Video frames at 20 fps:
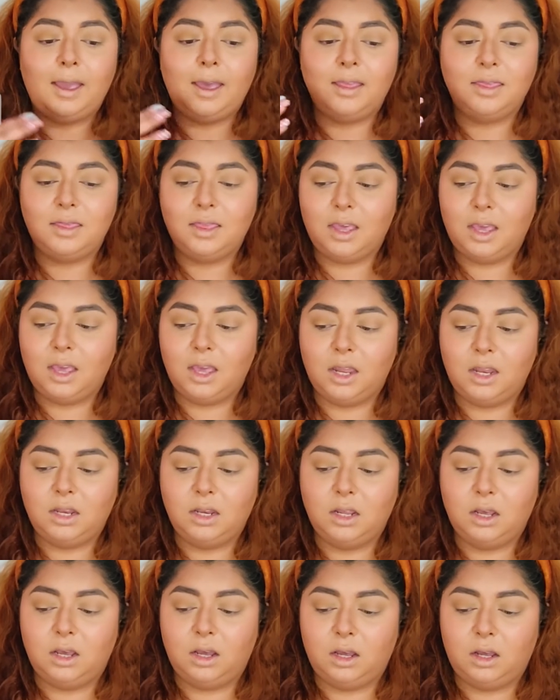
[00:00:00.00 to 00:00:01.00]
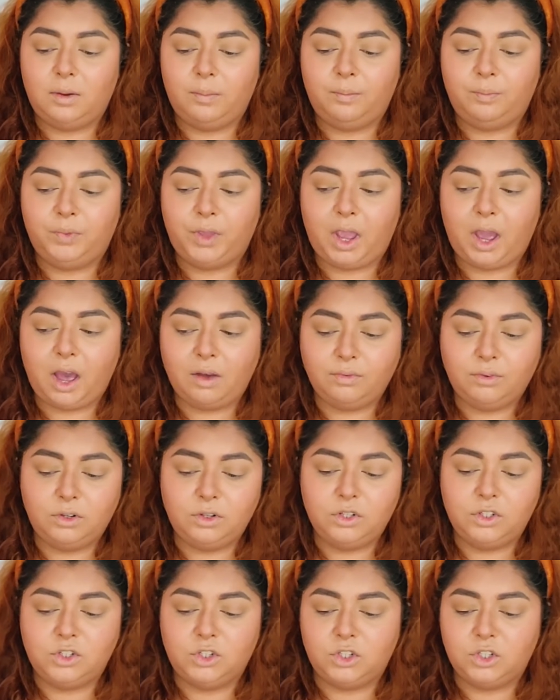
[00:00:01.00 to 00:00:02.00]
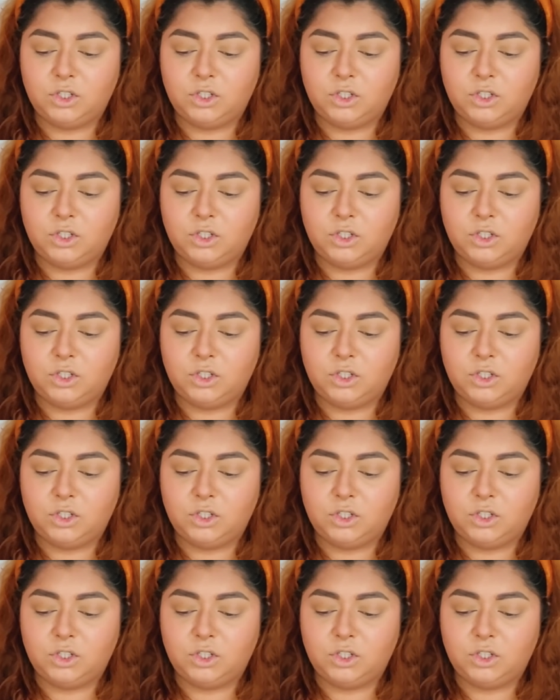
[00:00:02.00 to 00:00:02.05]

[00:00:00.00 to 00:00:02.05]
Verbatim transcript: and then um after the